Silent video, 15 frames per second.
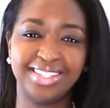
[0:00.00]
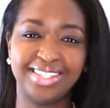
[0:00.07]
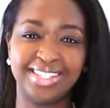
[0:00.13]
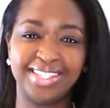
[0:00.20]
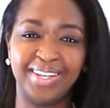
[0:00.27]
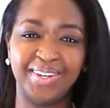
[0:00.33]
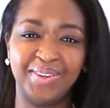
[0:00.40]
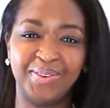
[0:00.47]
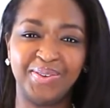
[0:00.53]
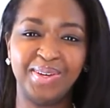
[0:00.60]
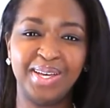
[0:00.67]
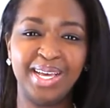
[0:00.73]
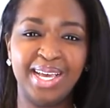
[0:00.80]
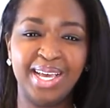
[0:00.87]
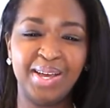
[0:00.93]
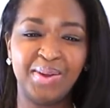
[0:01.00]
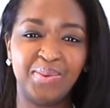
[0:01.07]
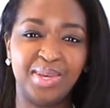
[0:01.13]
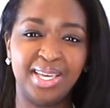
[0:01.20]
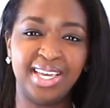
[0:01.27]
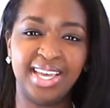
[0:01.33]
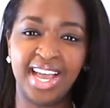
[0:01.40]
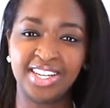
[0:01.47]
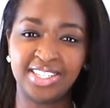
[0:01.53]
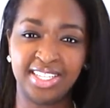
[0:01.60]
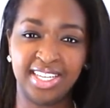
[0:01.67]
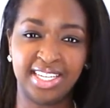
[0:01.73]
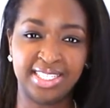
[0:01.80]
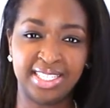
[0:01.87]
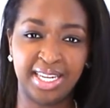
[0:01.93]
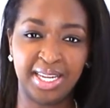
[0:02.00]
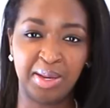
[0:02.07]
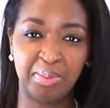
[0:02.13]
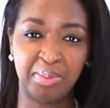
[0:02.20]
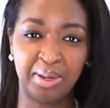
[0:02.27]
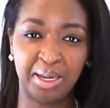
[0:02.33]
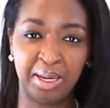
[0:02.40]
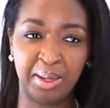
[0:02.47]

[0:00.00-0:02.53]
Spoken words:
So we actually ended up,